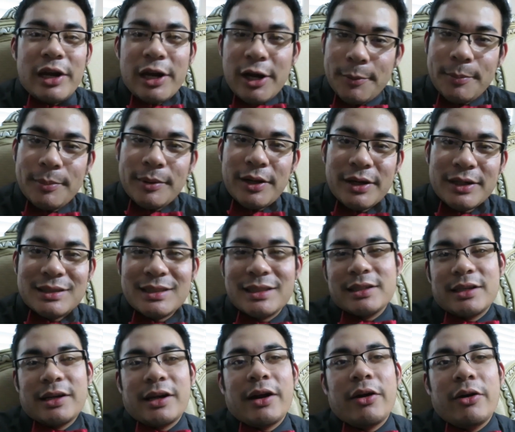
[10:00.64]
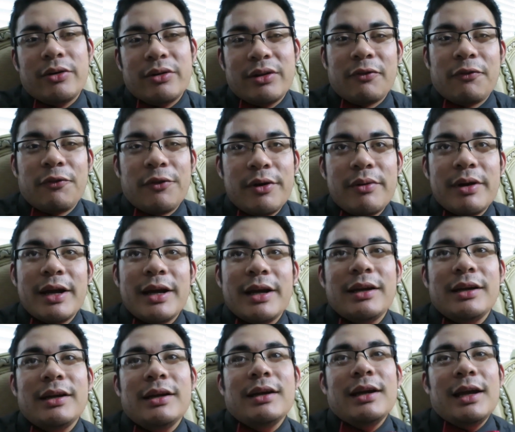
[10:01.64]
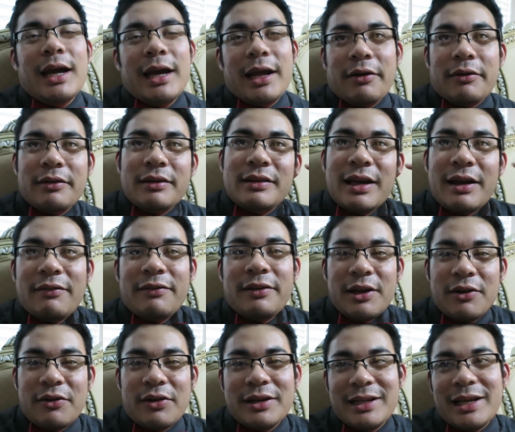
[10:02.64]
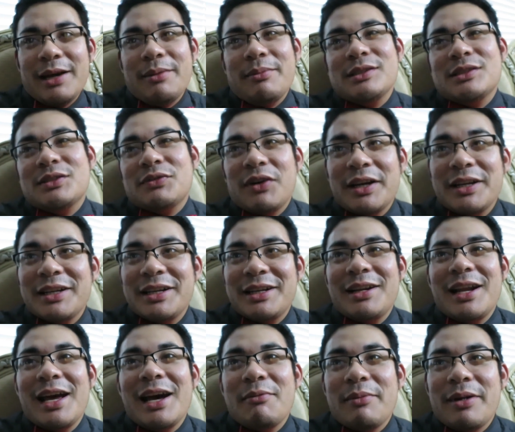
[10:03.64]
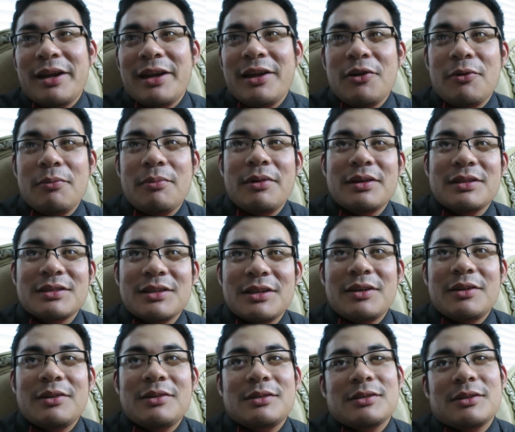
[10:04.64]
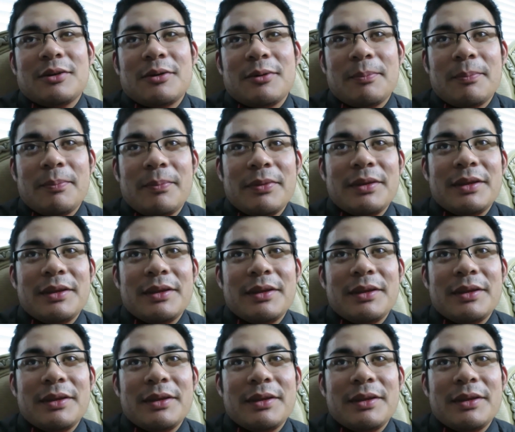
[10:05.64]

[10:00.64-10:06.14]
wear earplugs and go on the freeway, and I would have hearing damage if I didn't have my earplugs on. So,